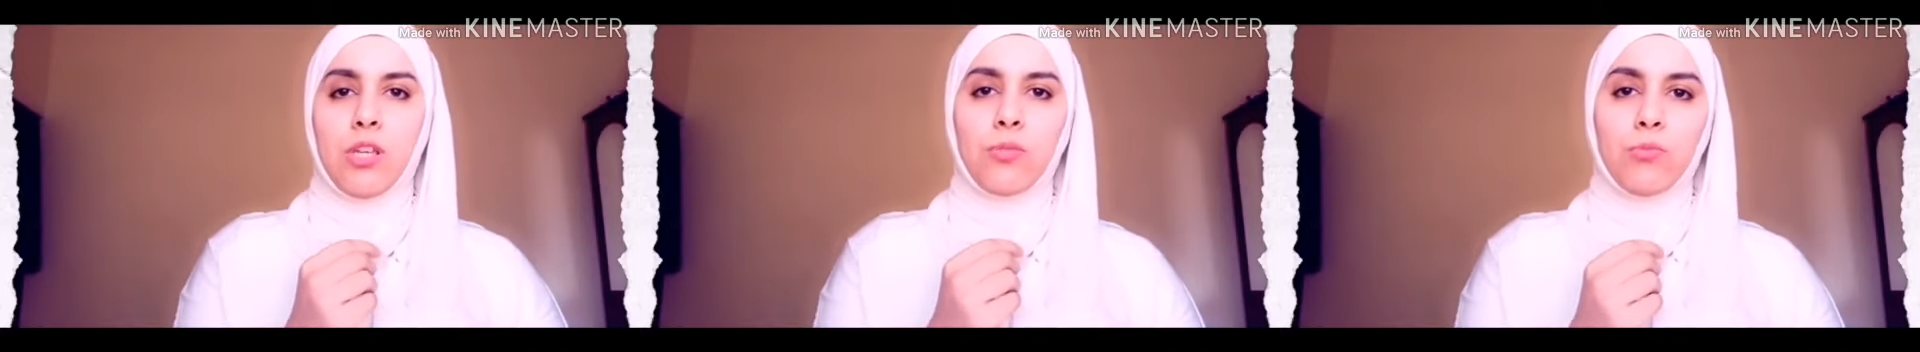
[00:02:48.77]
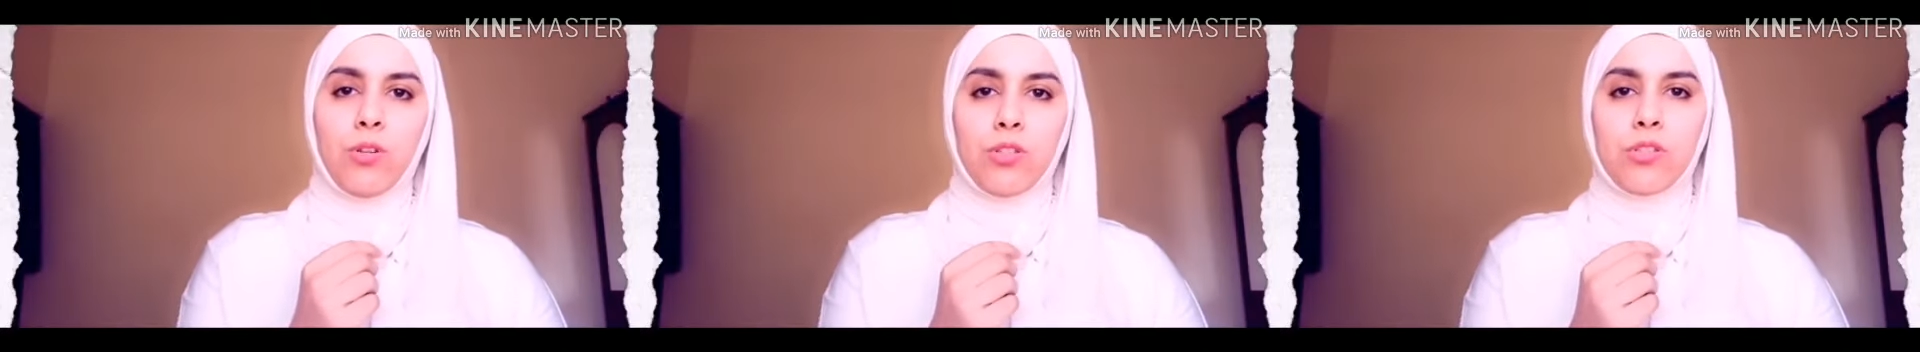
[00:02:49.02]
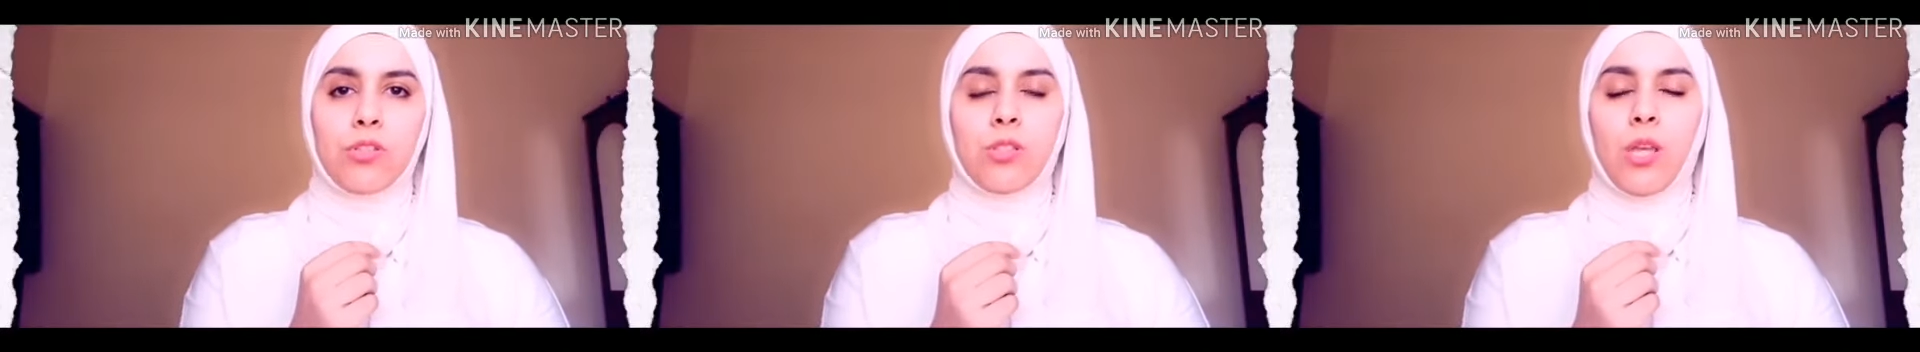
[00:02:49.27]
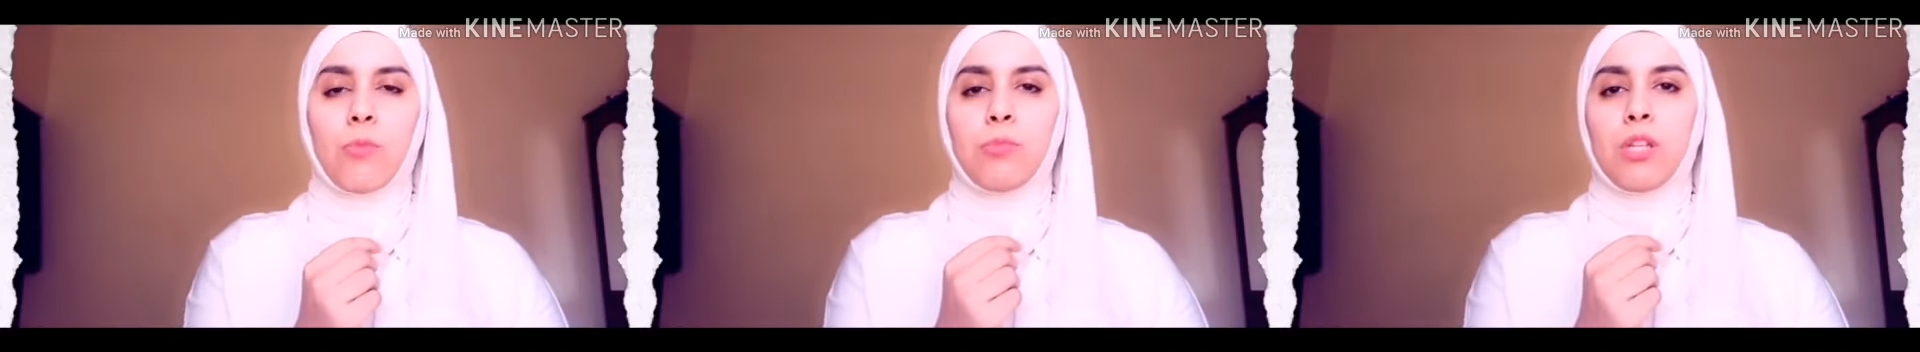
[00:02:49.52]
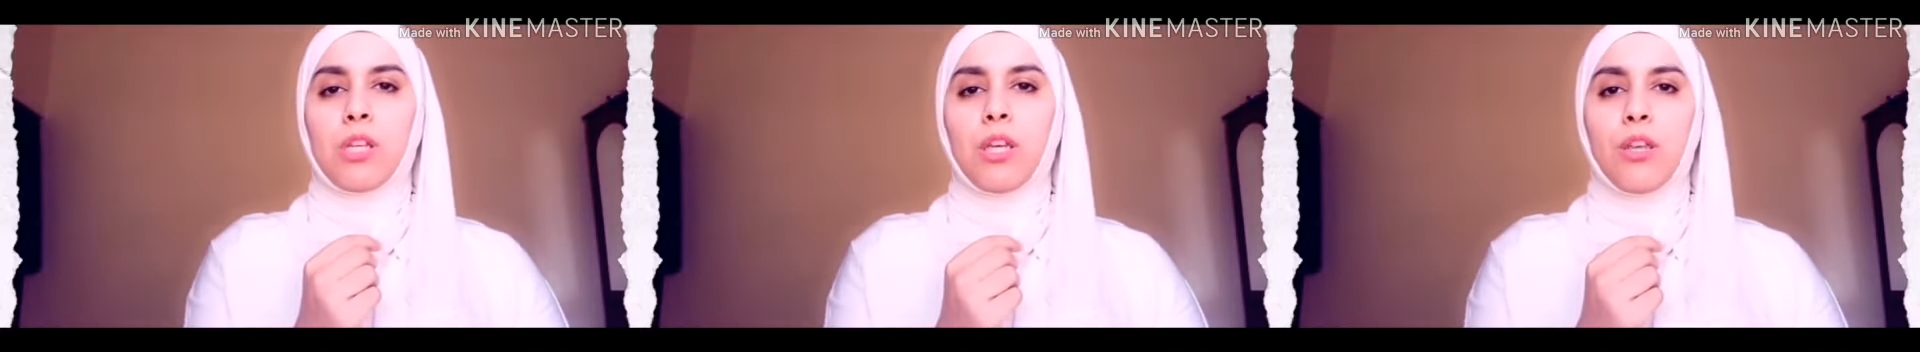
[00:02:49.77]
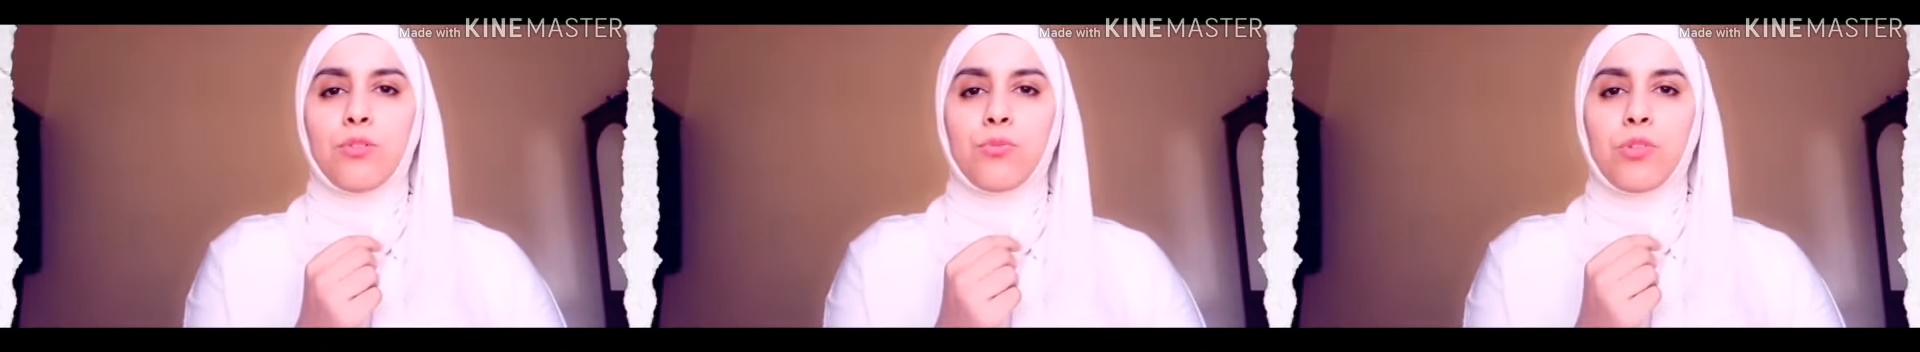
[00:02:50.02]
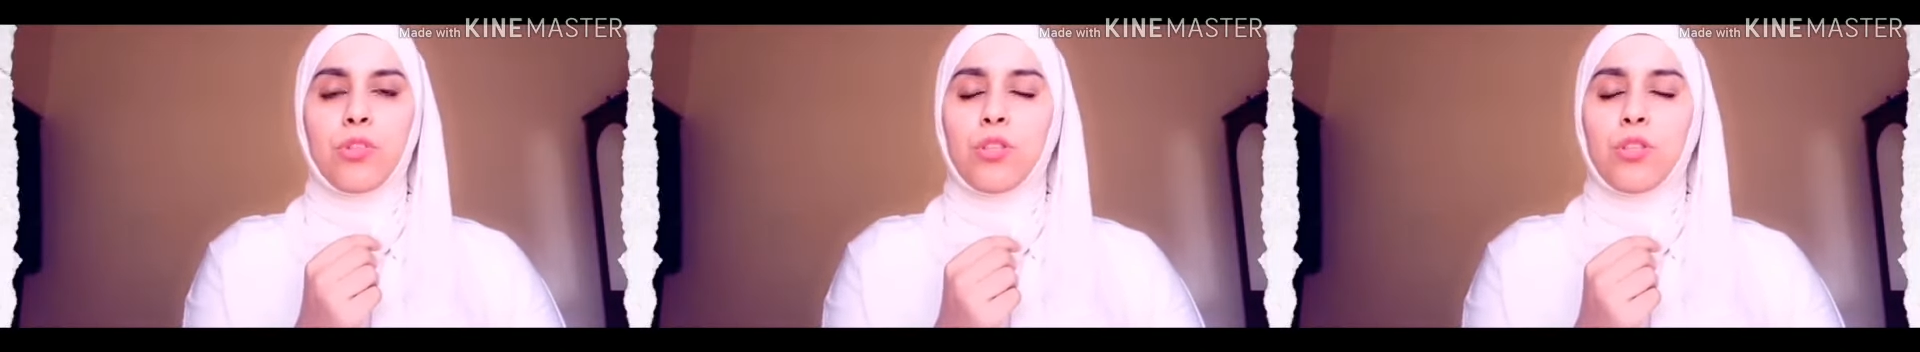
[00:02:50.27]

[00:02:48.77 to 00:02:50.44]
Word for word: I wanted to communicate with